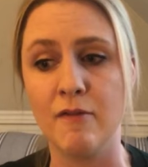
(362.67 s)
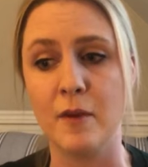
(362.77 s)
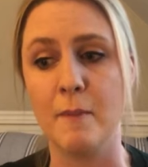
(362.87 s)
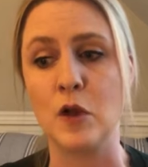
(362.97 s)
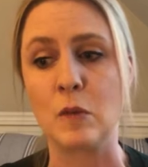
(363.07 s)

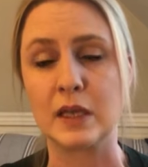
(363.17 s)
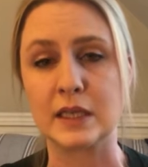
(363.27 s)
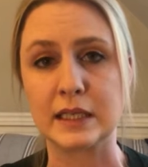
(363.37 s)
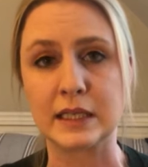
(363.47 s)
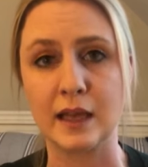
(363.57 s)
At the
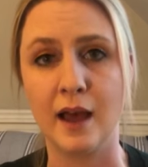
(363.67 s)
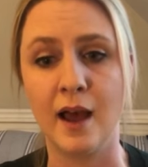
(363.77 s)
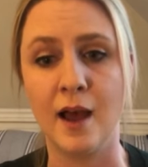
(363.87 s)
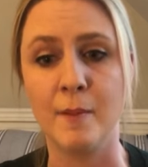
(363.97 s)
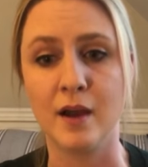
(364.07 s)
moment,
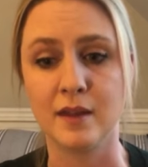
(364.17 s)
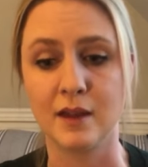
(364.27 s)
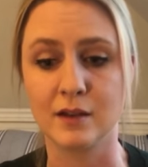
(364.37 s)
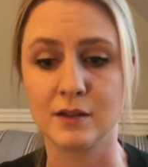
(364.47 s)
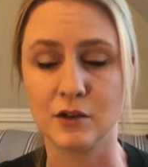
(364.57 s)
um, I
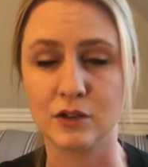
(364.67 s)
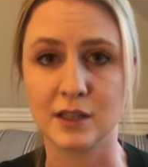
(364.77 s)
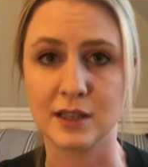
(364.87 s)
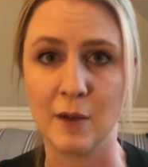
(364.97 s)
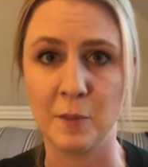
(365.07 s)
think
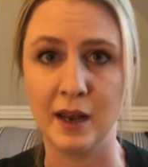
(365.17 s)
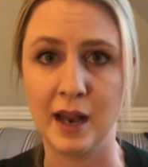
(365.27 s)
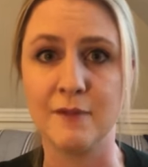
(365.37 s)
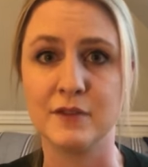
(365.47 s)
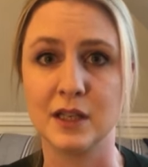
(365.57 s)
doctors have been
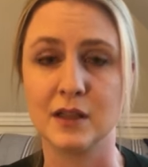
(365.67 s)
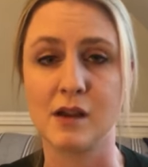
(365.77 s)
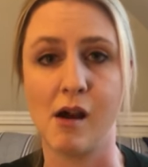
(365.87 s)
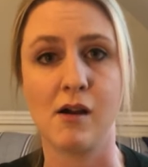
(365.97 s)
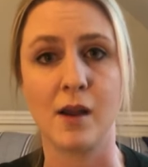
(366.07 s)
left in the
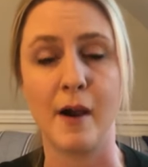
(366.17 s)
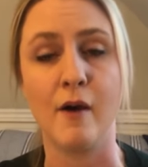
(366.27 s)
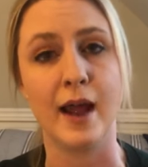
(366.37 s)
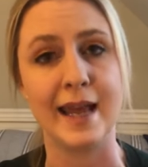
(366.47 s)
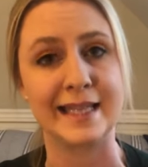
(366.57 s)
dark
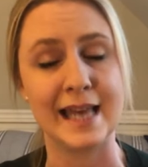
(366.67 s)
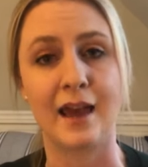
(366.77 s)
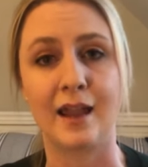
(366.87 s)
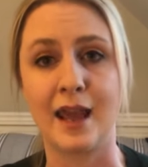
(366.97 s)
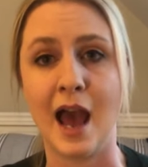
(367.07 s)
about
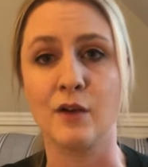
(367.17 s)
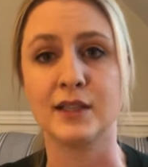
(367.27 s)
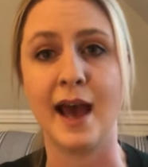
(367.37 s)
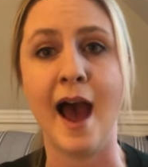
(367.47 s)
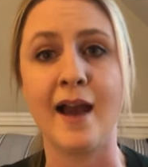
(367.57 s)
exactly how
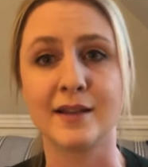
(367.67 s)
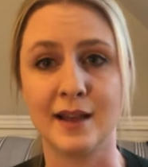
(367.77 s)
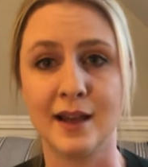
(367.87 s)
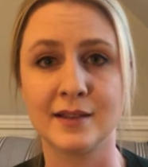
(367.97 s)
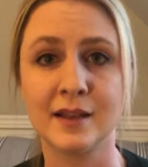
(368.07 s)
to
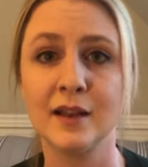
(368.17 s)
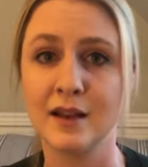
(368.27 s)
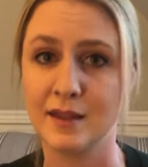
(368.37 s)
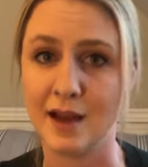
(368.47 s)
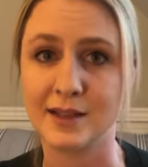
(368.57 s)
access
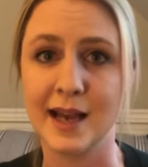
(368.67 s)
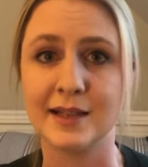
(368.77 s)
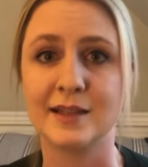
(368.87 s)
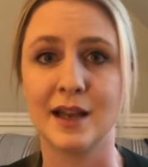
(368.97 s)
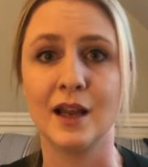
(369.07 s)
that
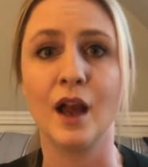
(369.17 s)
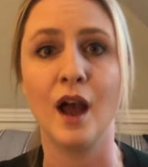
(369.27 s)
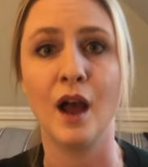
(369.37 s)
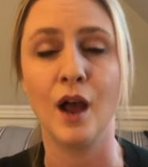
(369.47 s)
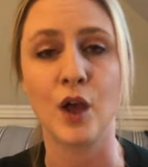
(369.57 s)
testing,
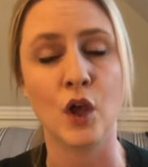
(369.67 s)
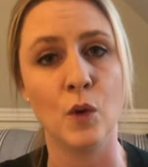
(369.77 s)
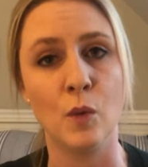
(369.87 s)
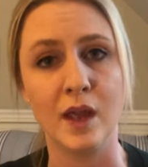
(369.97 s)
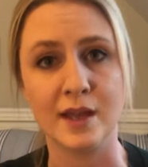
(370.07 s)
uh,
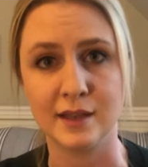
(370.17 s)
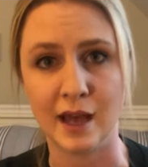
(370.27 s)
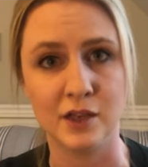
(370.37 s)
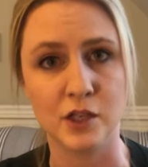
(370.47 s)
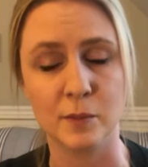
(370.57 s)
who is
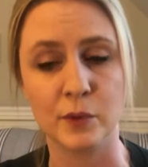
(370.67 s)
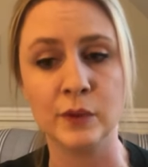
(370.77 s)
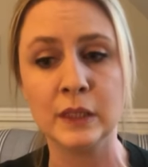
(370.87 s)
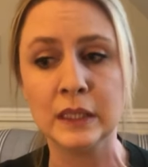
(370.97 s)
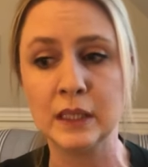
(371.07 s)

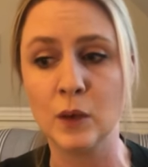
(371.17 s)
eligible,